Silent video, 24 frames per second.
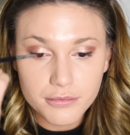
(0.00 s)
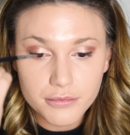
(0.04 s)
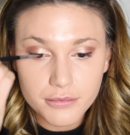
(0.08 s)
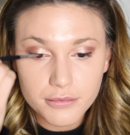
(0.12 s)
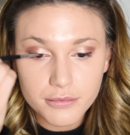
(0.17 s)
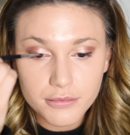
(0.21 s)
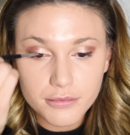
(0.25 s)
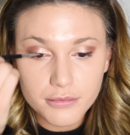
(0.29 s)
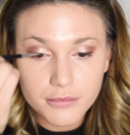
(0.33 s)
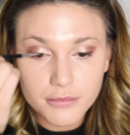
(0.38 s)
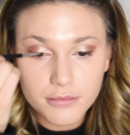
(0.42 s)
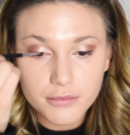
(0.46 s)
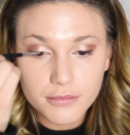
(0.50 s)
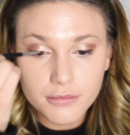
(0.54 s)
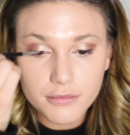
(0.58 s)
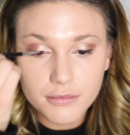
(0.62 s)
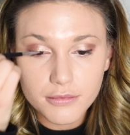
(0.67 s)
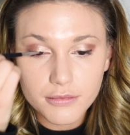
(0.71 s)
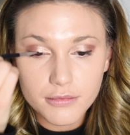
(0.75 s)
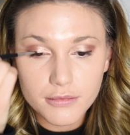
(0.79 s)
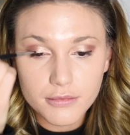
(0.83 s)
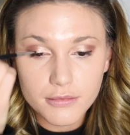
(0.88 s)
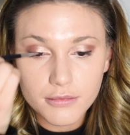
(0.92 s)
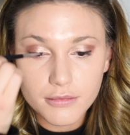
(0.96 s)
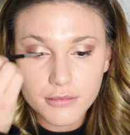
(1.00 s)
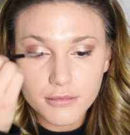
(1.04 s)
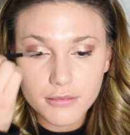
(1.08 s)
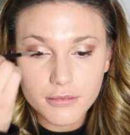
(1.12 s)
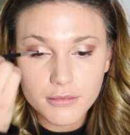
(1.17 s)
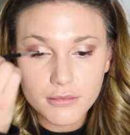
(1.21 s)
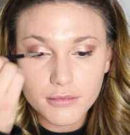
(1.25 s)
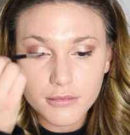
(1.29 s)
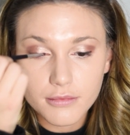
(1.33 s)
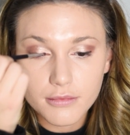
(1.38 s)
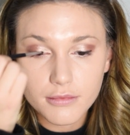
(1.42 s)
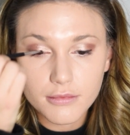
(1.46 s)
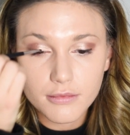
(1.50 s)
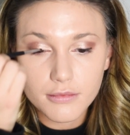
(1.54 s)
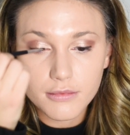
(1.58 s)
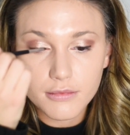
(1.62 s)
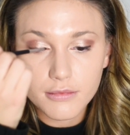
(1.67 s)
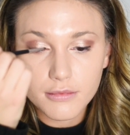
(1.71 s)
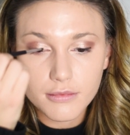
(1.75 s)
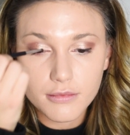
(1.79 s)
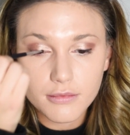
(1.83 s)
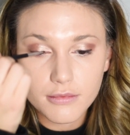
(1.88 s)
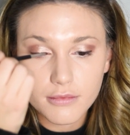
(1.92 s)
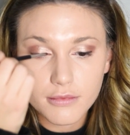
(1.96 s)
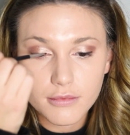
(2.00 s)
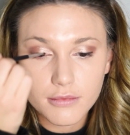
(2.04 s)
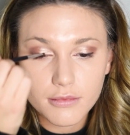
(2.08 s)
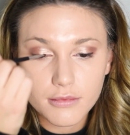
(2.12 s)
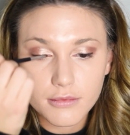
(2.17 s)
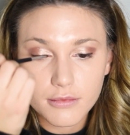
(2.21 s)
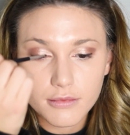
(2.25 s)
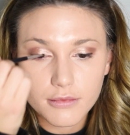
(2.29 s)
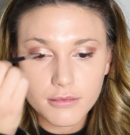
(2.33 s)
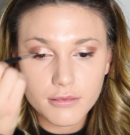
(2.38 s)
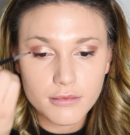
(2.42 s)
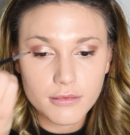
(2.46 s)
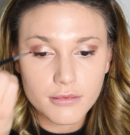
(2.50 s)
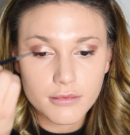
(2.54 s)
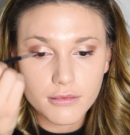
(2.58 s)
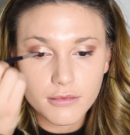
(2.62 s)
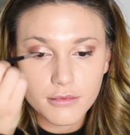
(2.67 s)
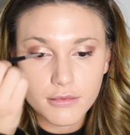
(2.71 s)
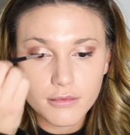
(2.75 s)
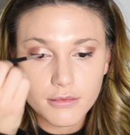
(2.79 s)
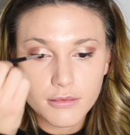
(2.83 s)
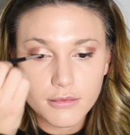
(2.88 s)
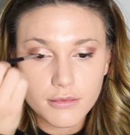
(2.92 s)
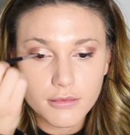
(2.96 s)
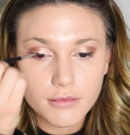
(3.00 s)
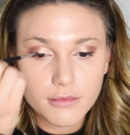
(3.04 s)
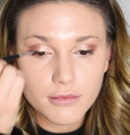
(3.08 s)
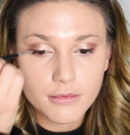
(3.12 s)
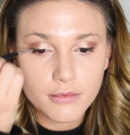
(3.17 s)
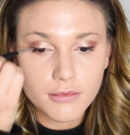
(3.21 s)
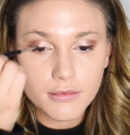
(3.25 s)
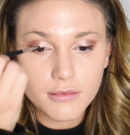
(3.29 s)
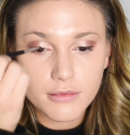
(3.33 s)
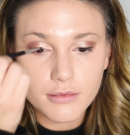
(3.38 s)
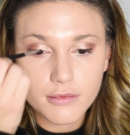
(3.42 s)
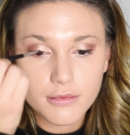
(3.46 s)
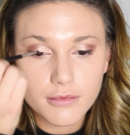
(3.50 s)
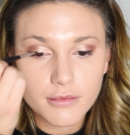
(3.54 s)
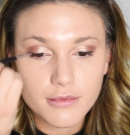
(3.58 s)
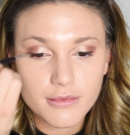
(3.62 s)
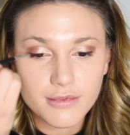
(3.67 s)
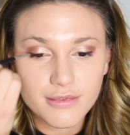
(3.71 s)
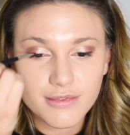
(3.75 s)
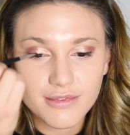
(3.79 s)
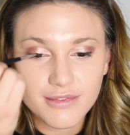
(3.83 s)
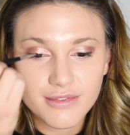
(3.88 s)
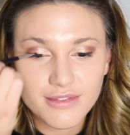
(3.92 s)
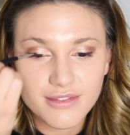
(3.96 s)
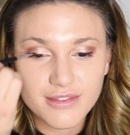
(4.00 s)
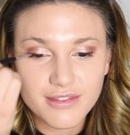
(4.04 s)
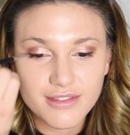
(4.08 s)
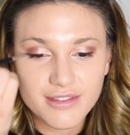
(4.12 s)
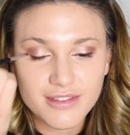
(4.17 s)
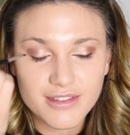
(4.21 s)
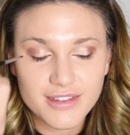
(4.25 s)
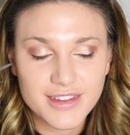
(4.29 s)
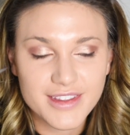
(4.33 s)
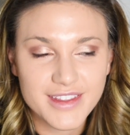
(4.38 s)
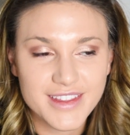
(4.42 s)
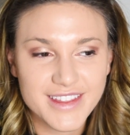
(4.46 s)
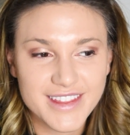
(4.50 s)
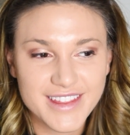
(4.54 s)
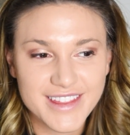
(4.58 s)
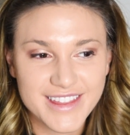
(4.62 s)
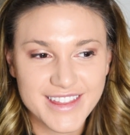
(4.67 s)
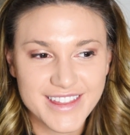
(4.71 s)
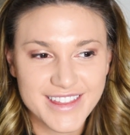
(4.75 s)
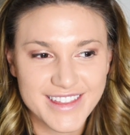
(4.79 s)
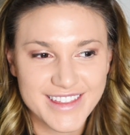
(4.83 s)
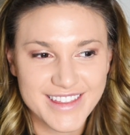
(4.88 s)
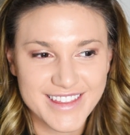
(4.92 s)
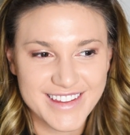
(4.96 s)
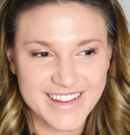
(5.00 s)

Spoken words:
No one is speaking in this clip.